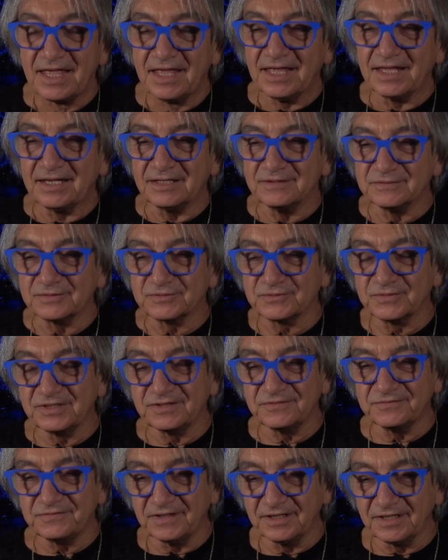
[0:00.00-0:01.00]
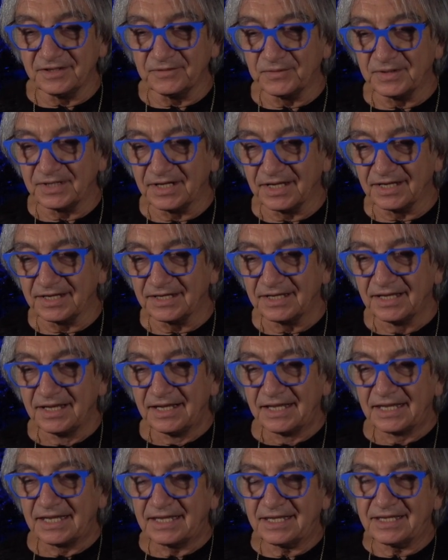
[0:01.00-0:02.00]
And it was really funny when I
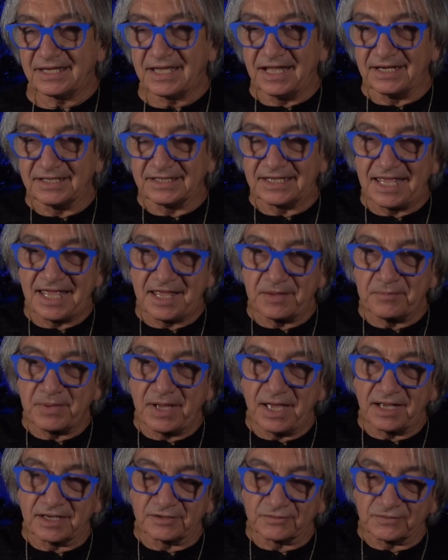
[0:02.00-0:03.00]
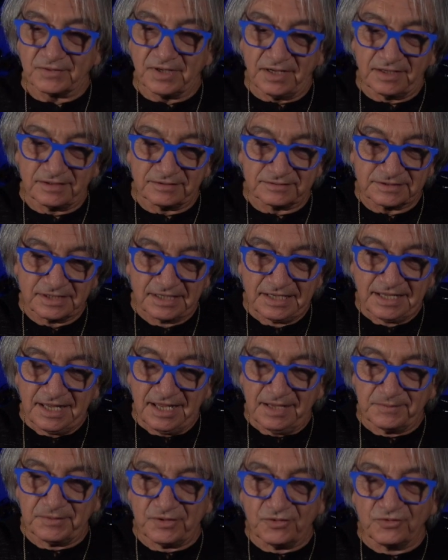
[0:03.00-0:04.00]
kind of came back around.
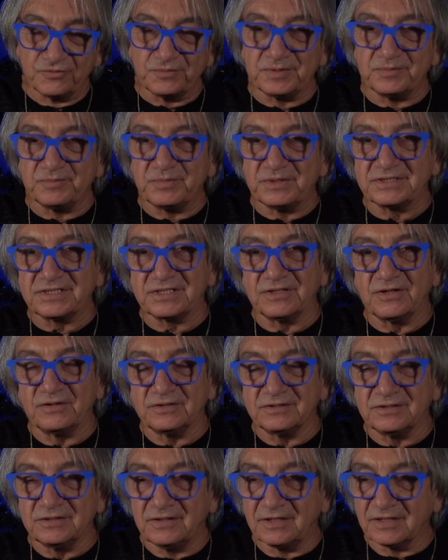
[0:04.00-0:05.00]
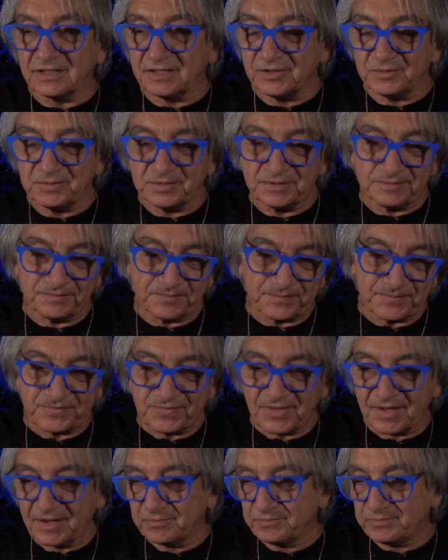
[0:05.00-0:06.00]
I mean you've been busy all along and you've been
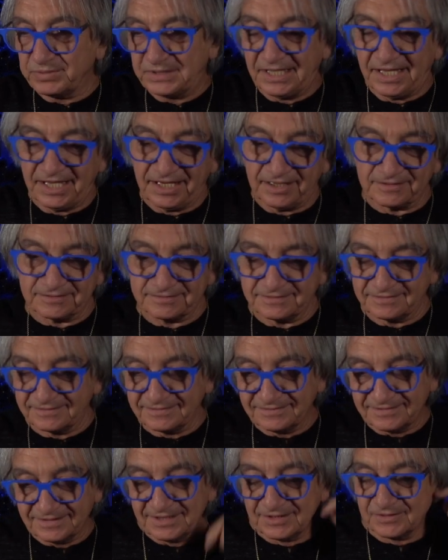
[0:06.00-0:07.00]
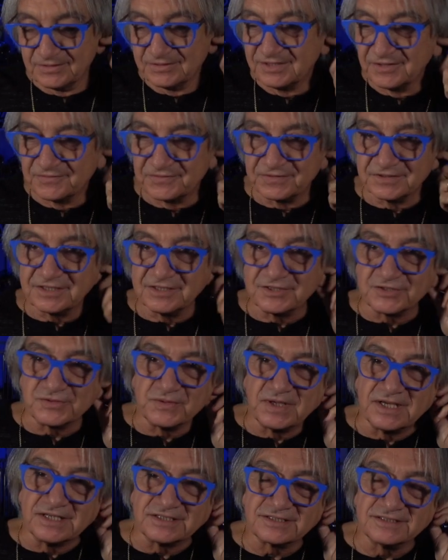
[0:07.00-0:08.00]
playing, you know, different
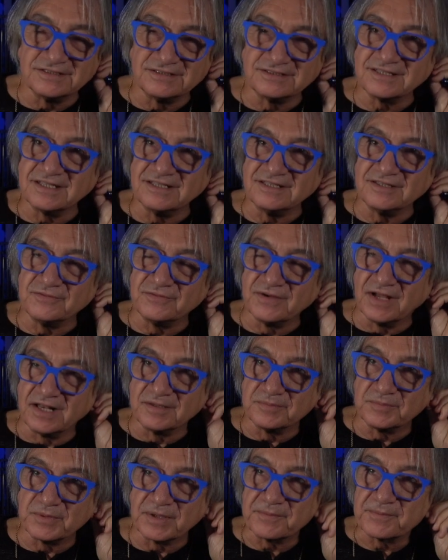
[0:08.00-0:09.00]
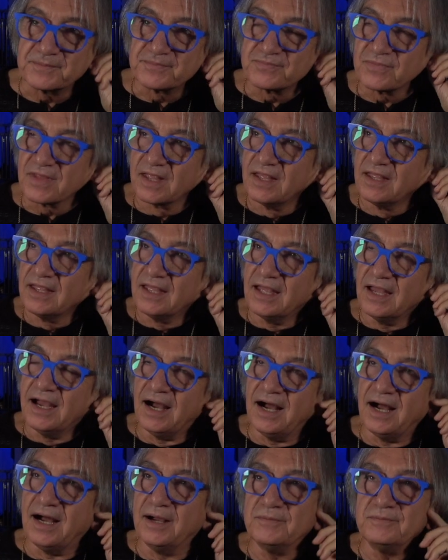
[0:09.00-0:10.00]
situations and developing.
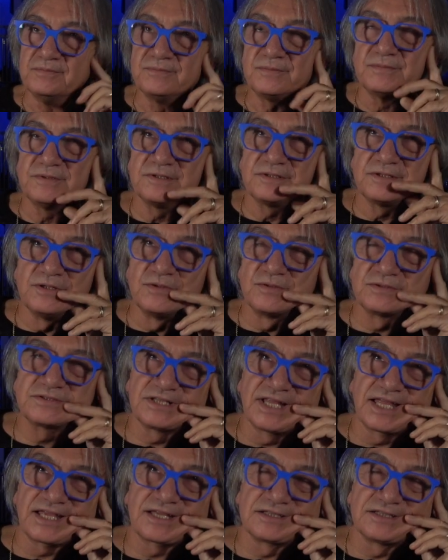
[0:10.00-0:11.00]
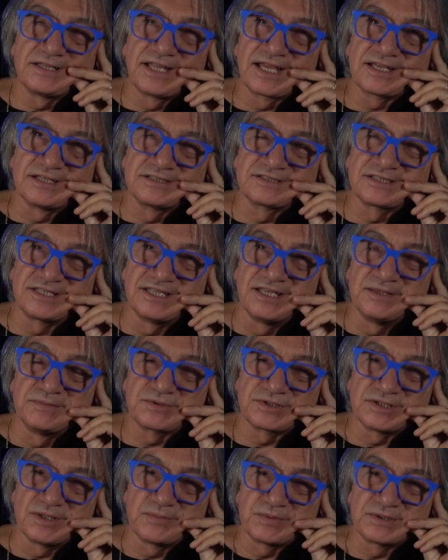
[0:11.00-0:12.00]
Uh, you know, it's like like a
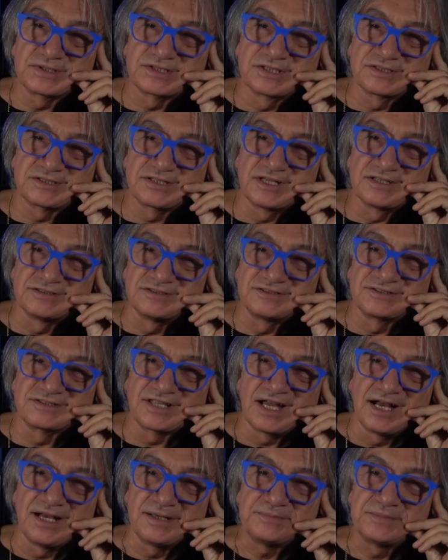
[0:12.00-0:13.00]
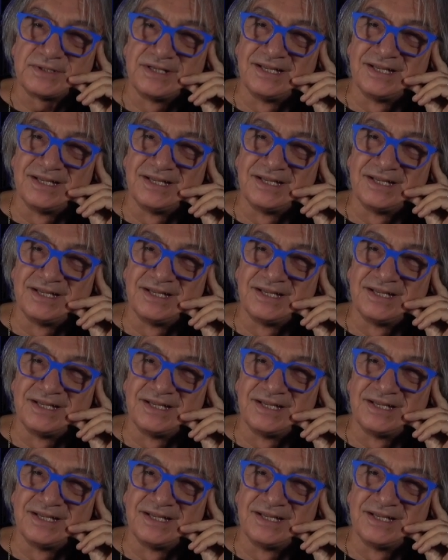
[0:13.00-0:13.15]
steamship. It just doesn't stop,